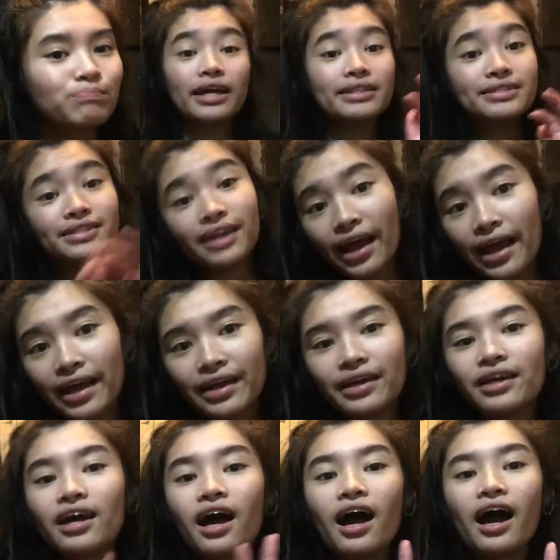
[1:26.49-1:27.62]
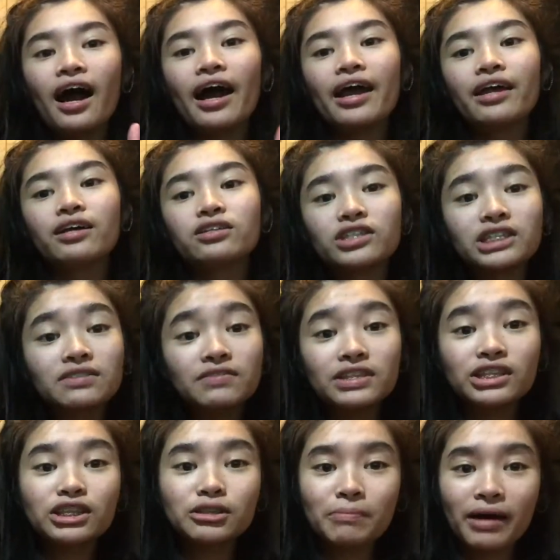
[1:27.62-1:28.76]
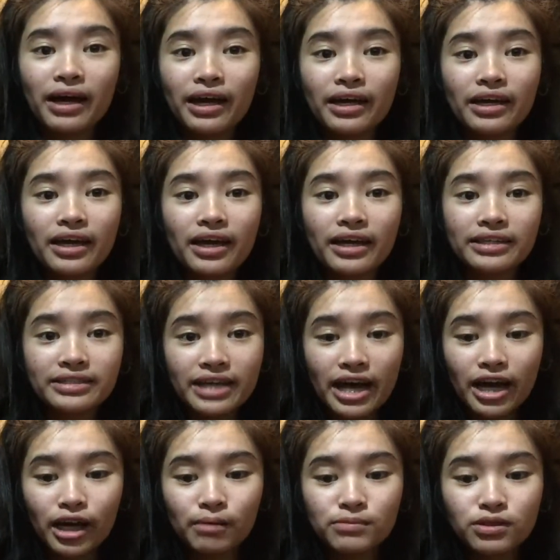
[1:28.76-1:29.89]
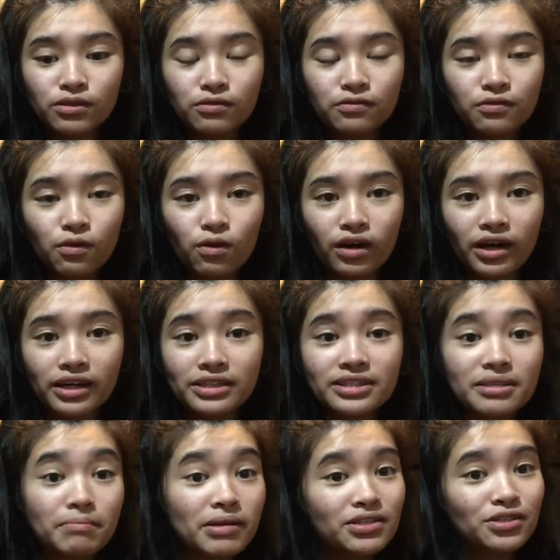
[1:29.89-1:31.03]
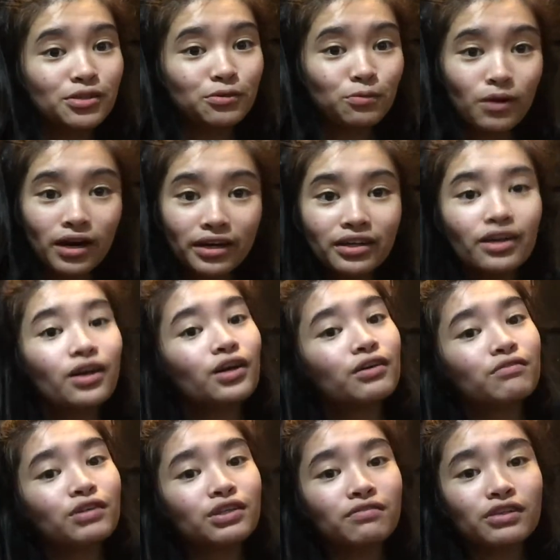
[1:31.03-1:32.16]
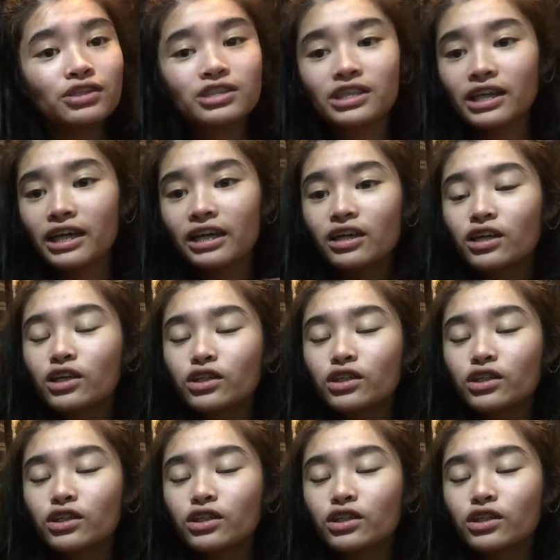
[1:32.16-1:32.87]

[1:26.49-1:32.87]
And today I just finished my exams for semester 1 of university,